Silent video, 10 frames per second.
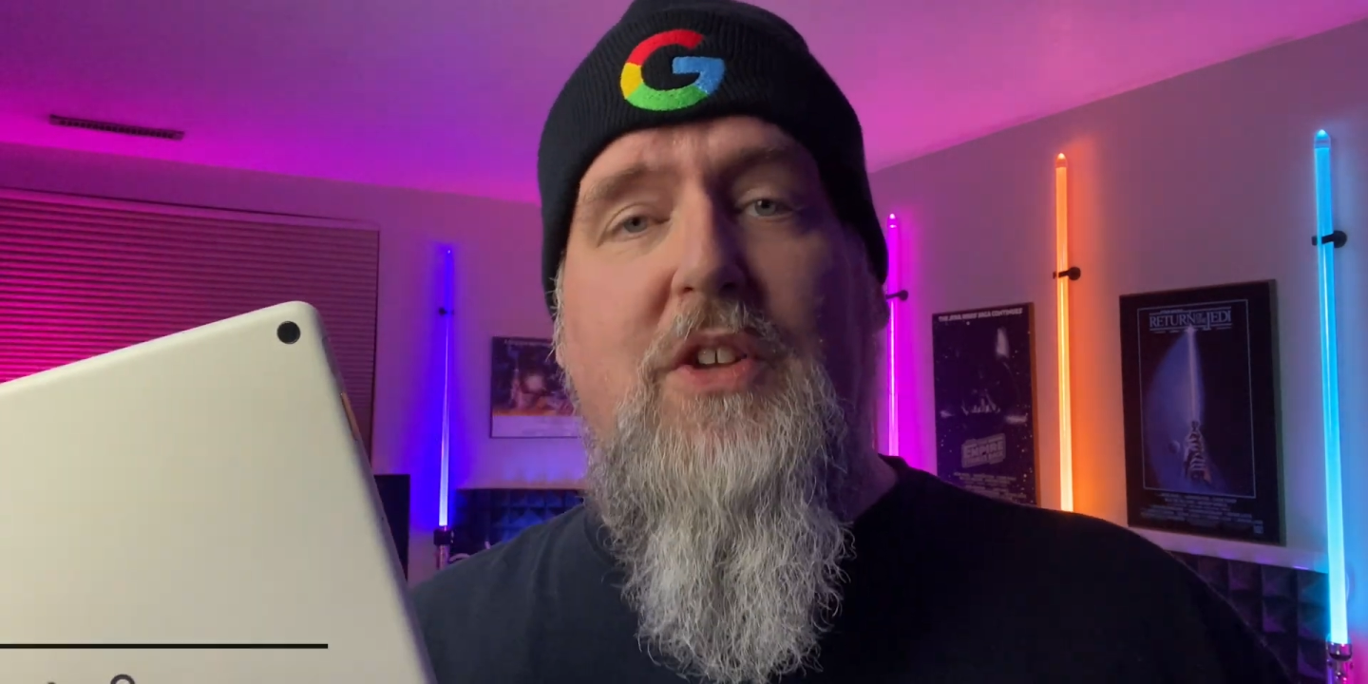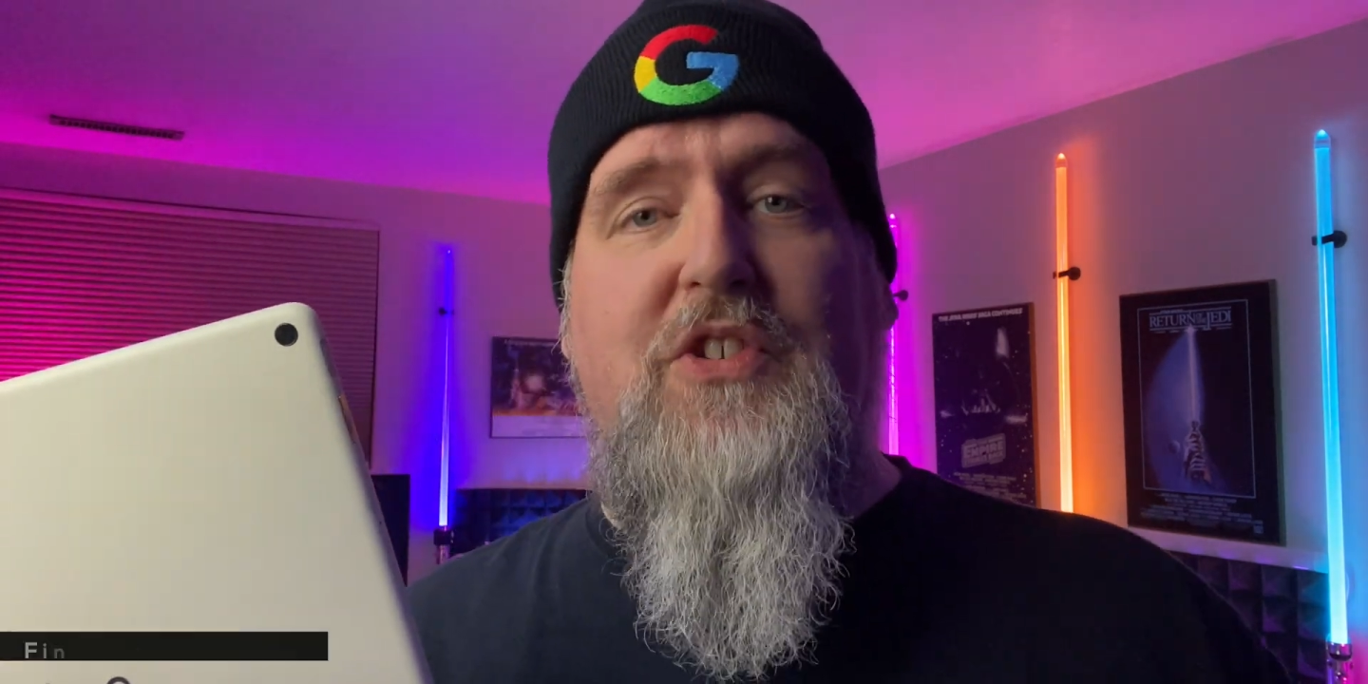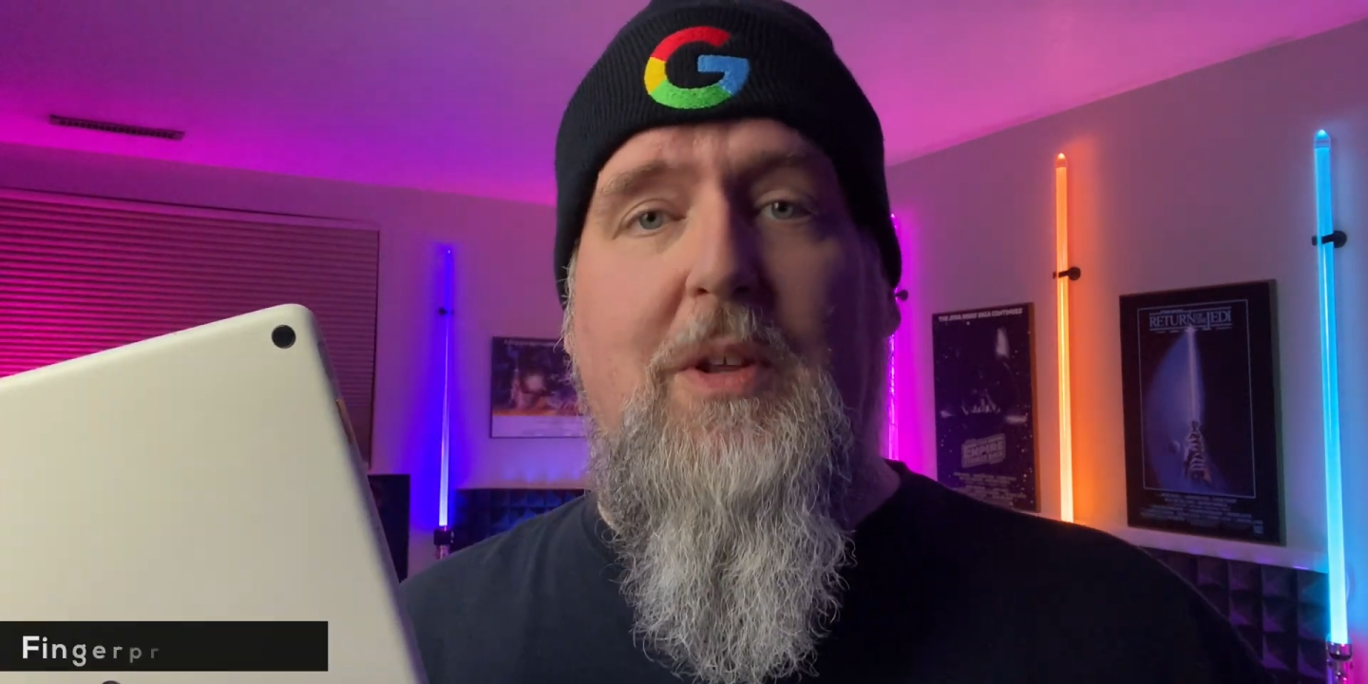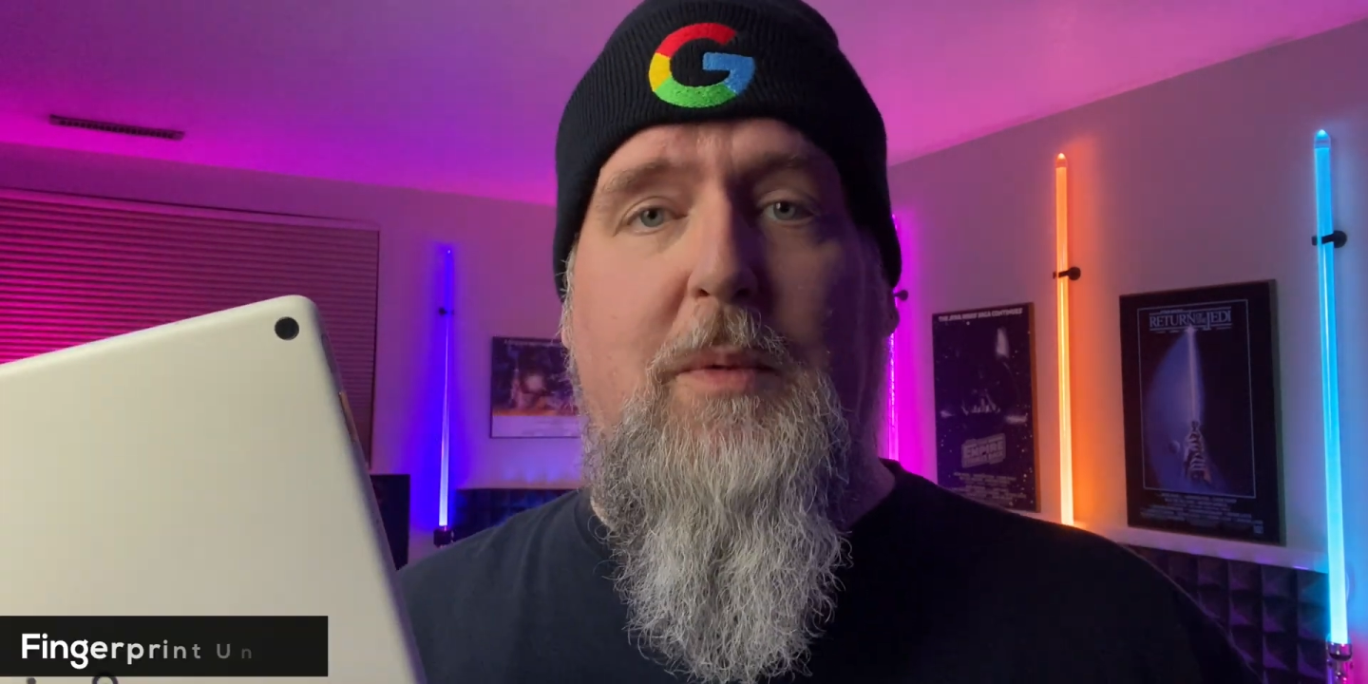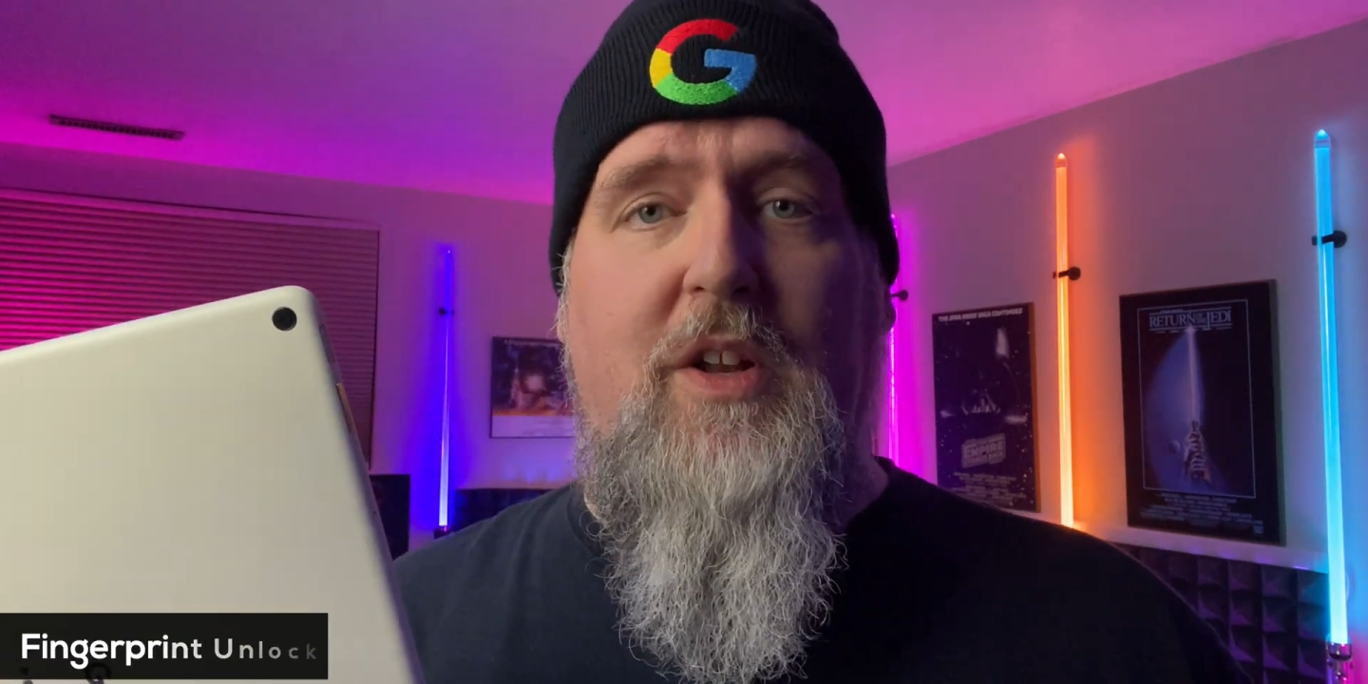similar